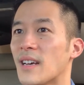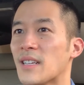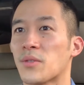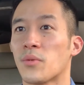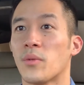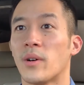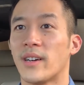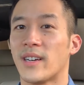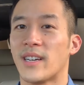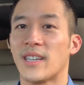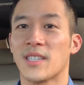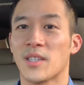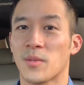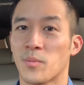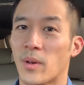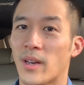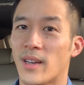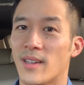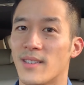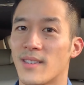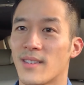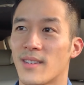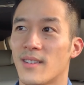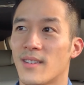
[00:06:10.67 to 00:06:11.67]
why I
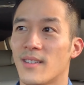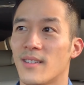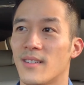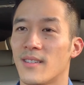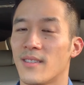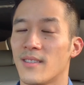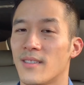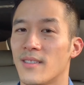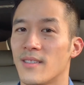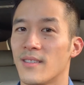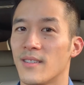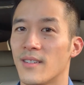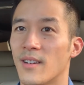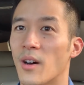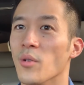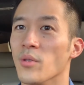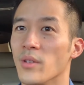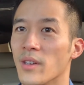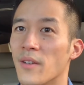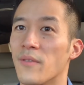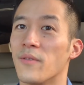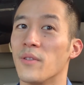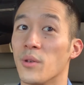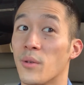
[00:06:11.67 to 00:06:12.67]
spent
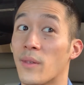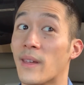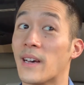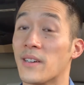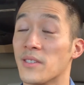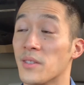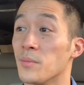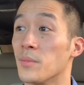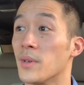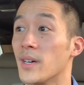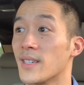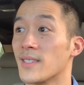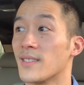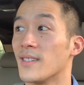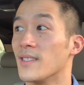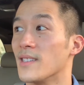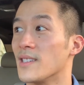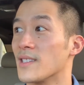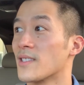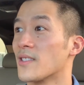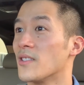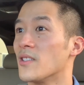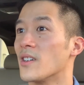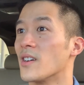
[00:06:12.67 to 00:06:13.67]
only a few $1,000s on
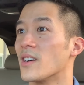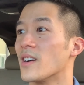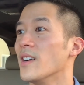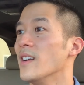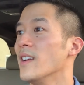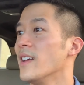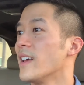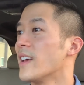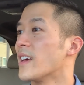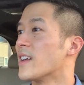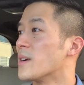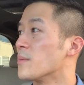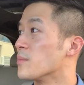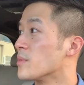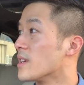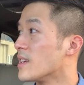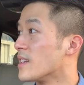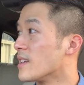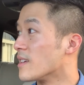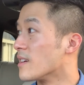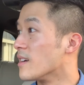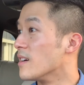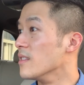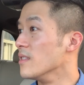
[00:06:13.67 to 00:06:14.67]
this car, and I'm
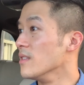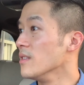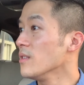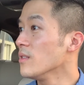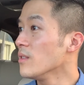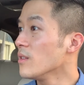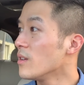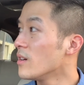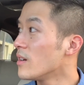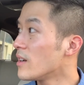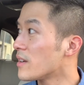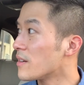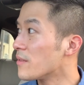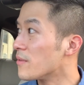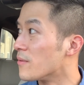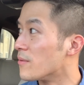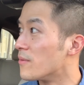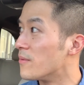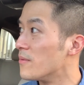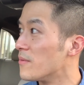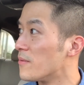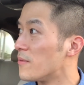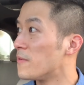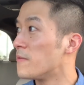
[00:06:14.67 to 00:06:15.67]
getting a lot of
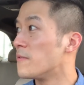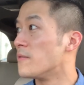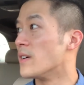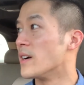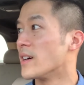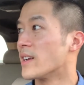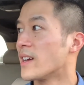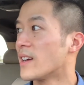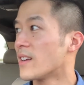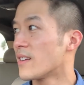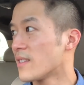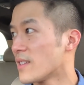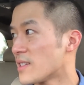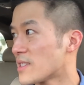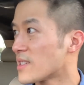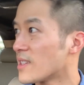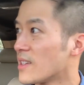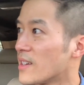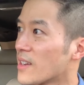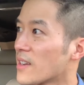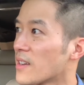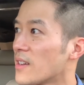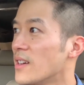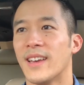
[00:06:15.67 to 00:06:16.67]
fun out of this
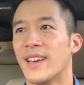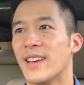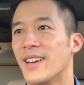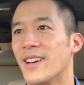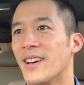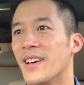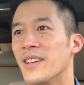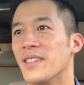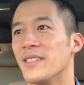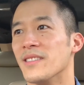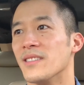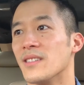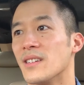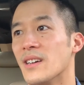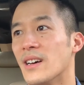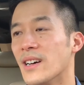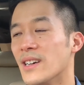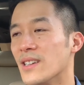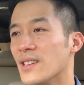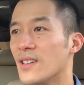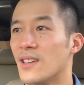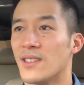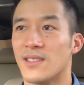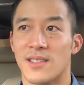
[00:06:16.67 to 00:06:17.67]
thing, and
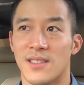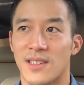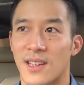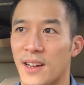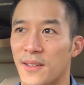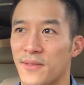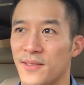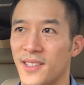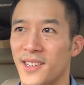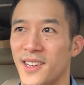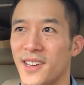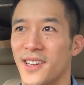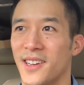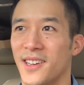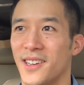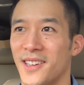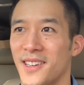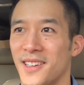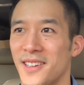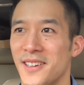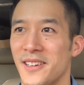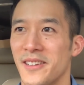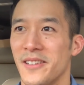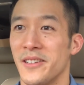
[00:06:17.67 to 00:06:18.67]
I just have to
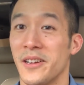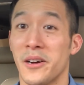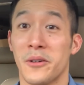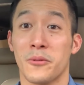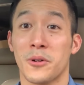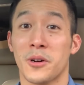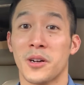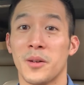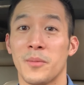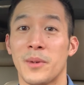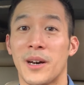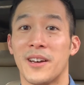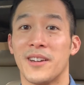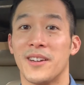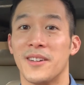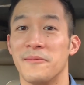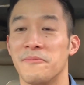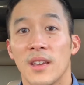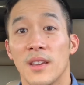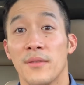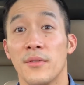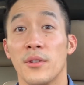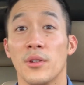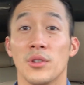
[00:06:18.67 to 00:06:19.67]
not worry about it.
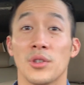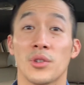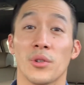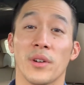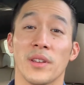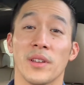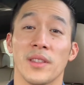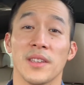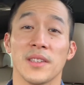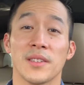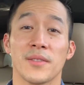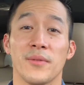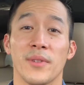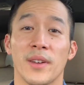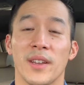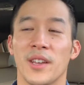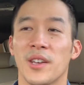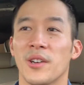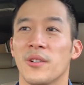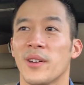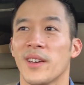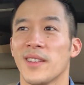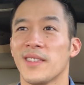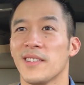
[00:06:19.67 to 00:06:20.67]
If you enjoyed this
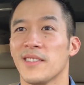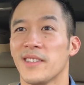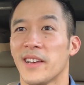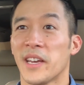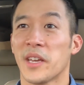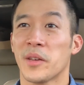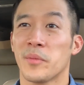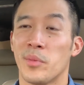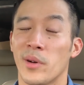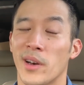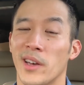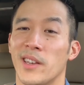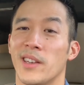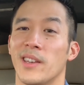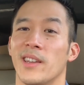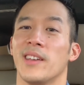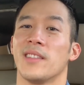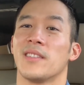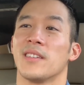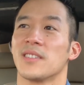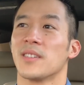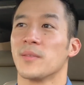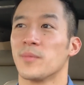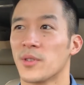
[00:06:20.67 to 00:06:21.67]
video, hit the like button, hit
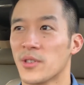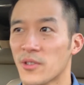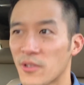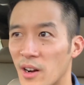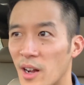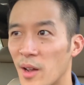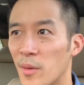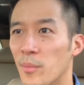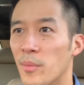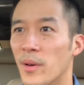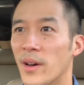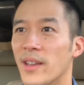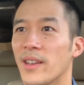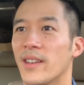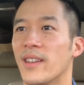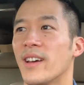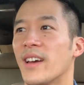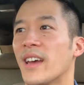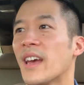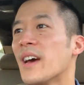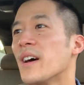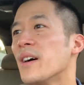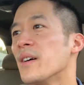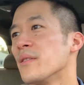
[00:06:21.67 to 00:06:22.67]
the subscribe button. I
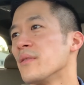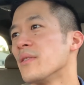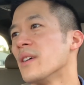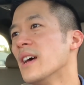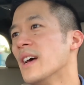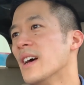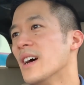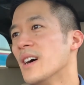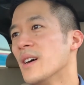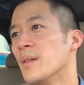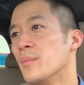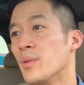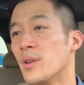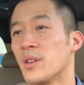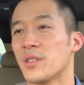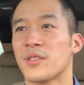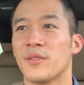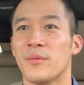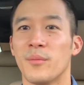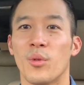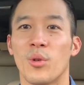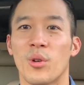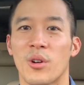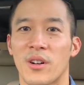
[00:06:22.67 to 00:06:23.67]
have a bunch
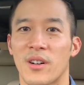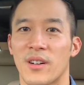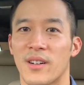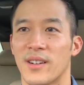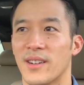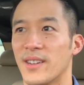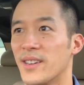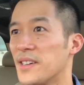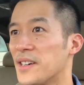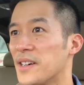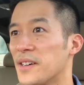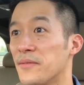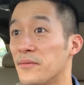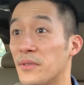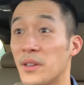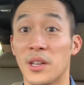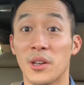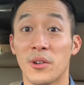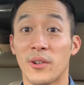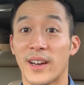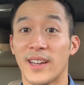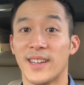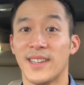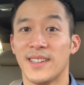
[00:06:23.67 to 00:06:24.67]
of more
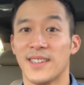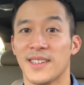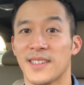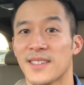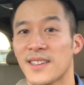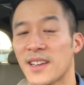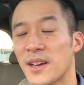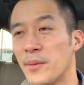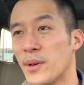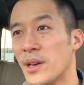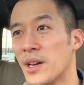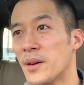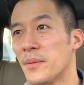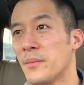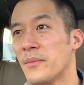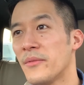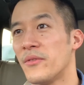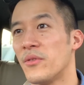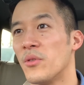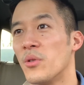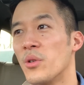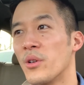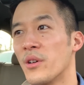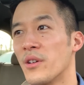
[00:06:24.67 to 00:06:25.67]
video ideas coming up
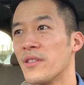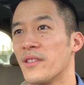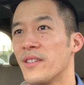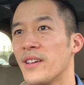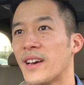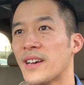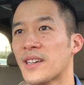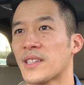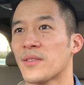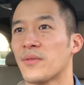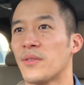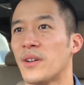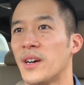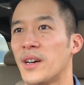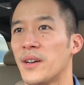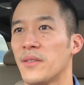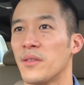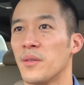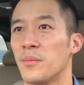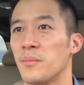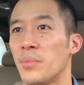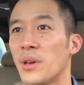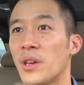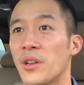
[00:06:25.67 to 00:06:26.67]
for the X5,
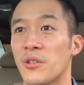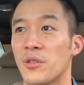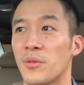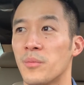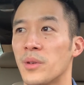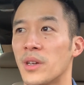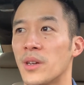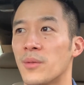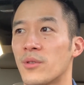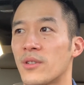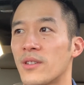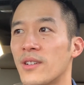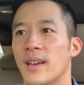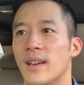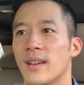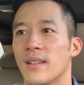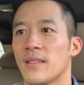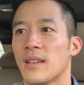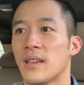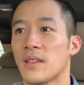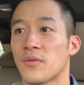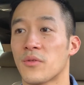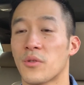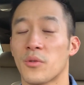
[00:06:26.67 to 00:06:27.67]
the BEATER Beamer.
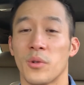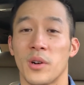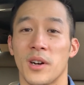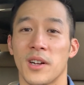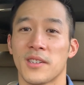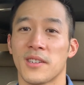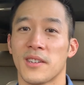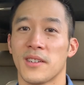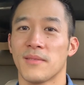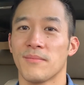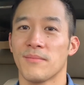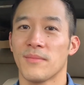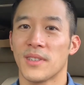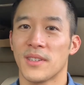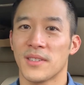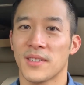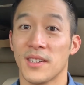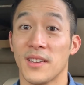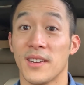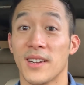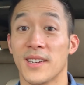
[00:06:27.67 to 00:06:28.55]
Thanks for watching. See you next